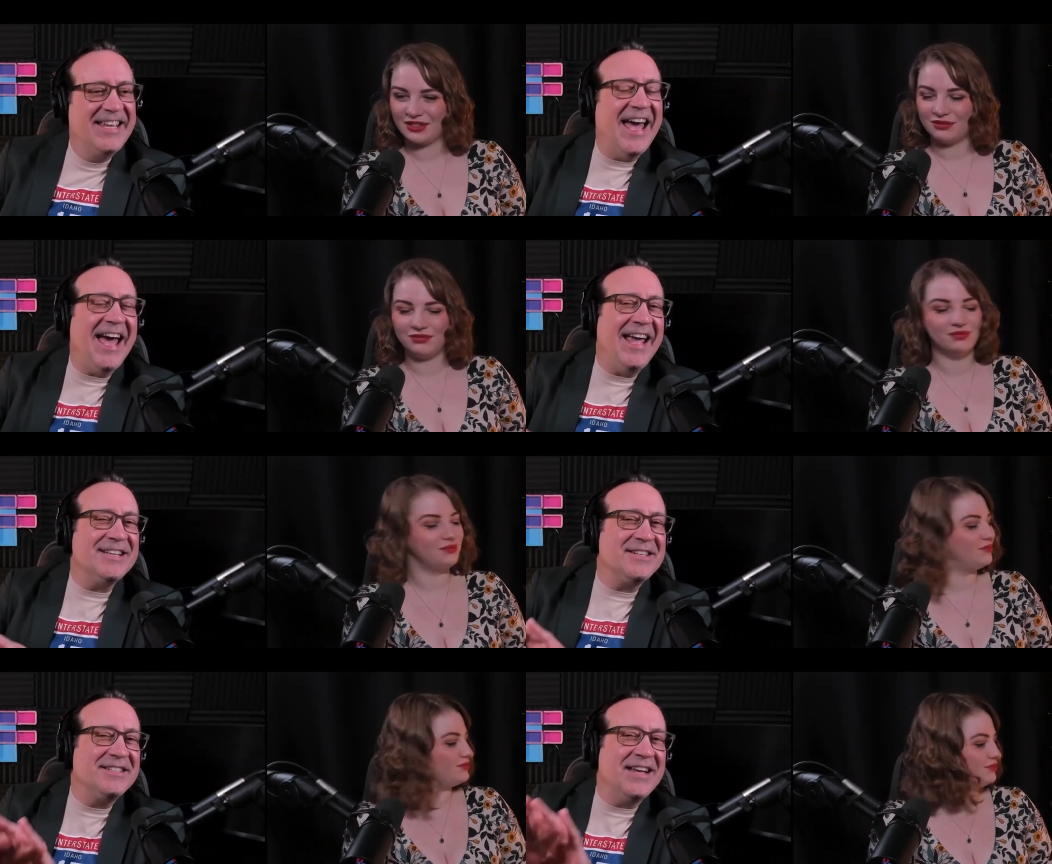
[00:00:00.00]
Speaker 1: gay
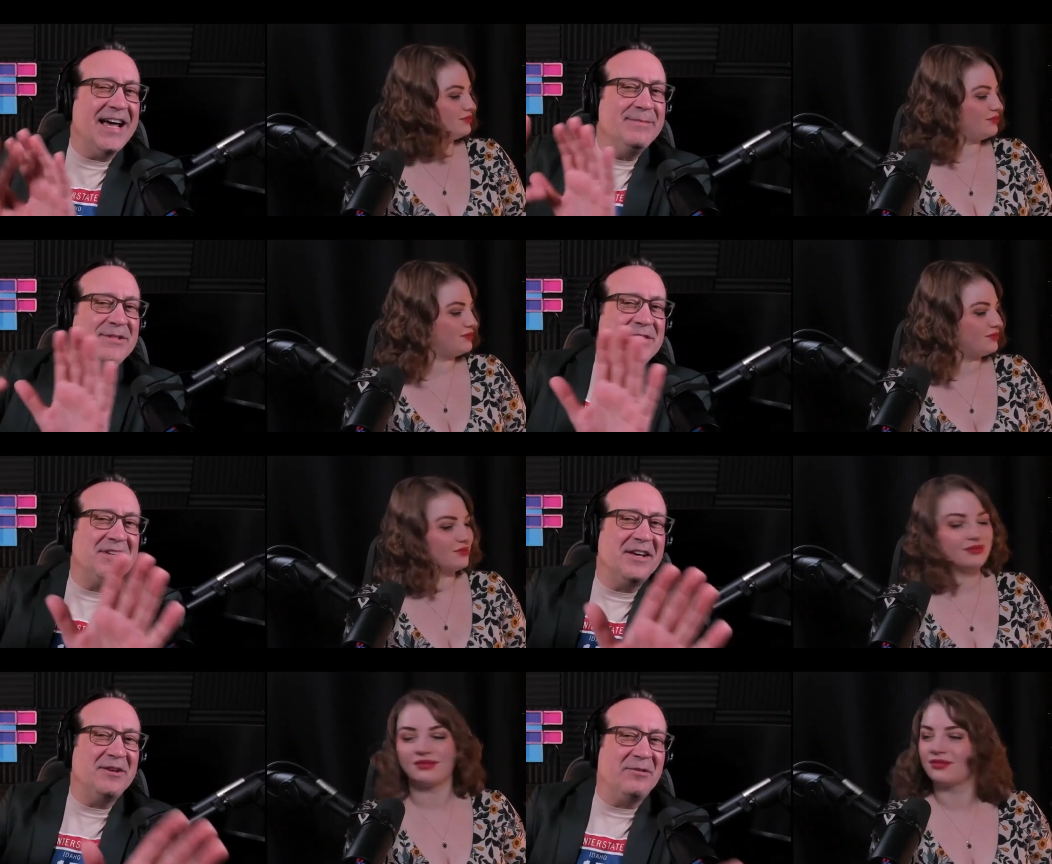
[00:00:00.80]
is a diamond
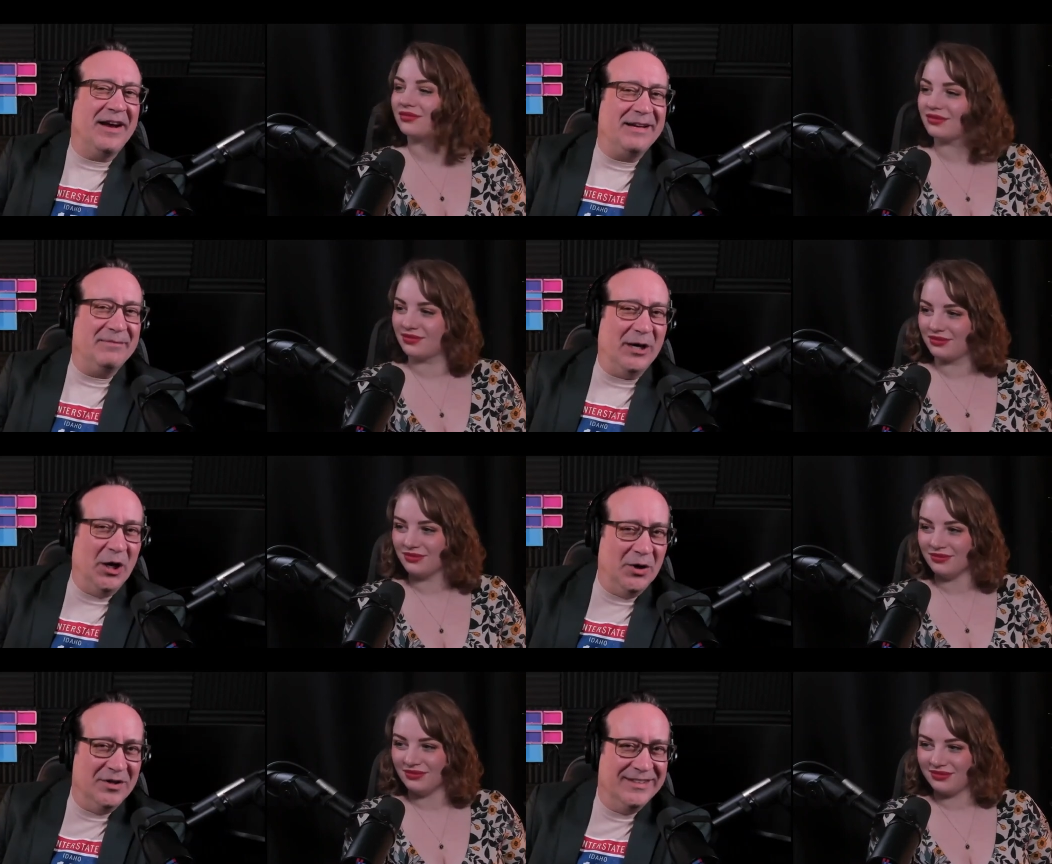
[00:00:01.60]
studded
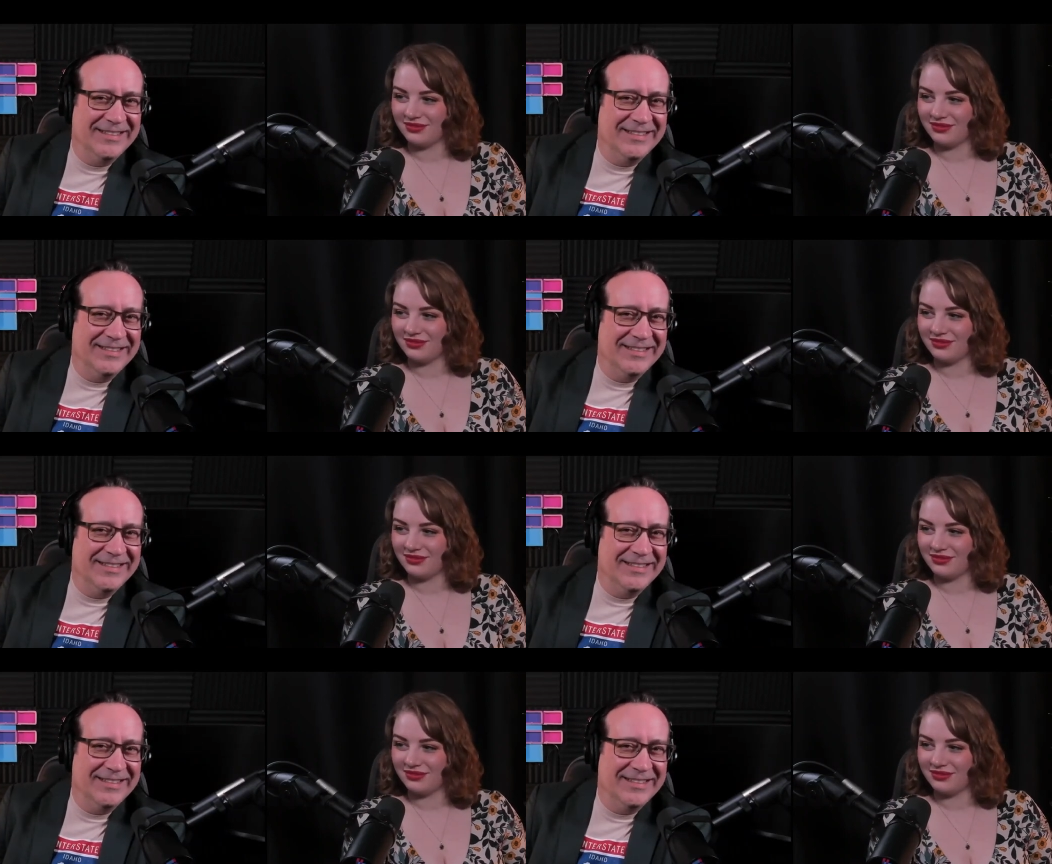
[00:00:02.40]
rainbow.